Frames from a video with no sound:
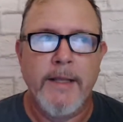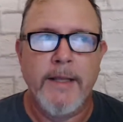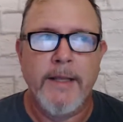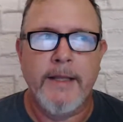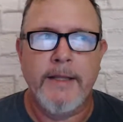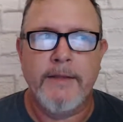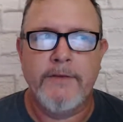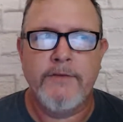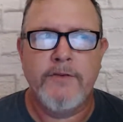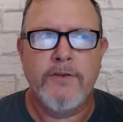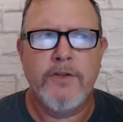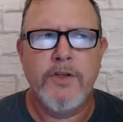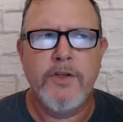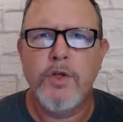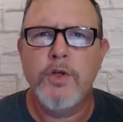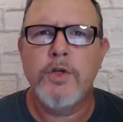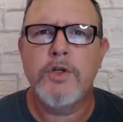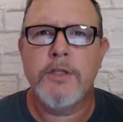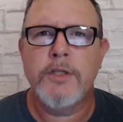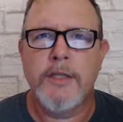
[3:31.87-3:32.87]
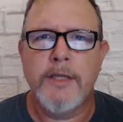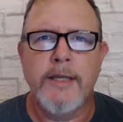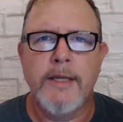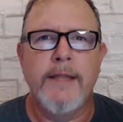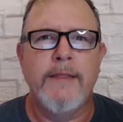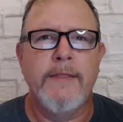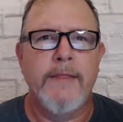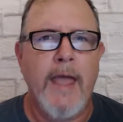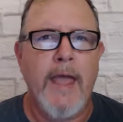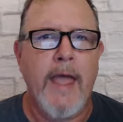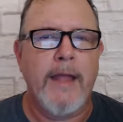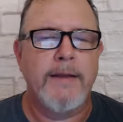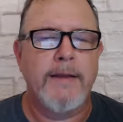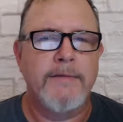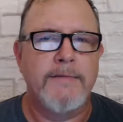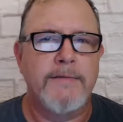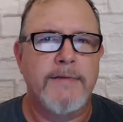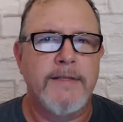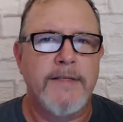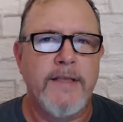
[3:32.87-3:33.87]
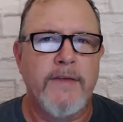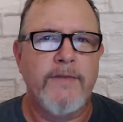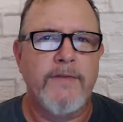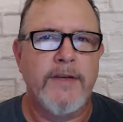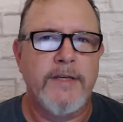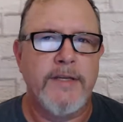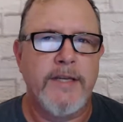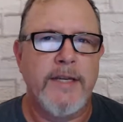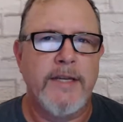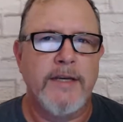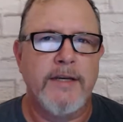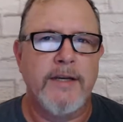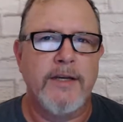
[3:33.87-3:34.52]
it's usually in that $17